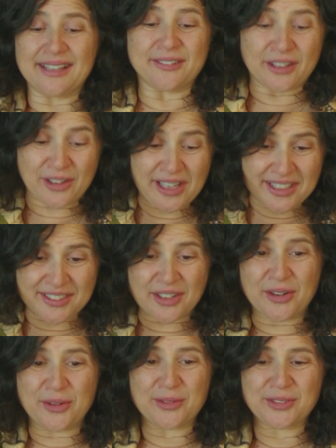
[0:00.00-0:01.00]
Okay,
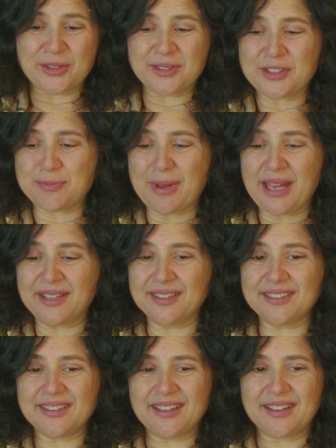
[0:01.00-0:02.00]
so this band,
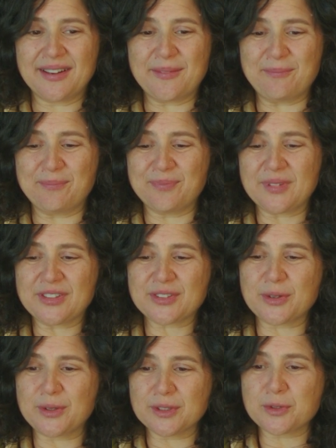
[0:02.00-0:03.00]
it's
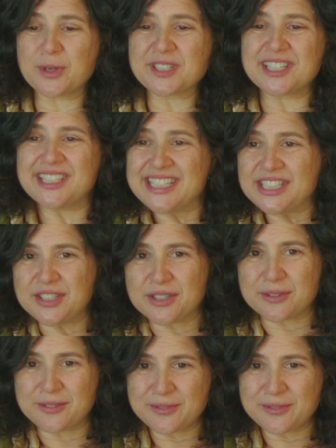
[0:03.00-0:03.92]
called Quartetinho.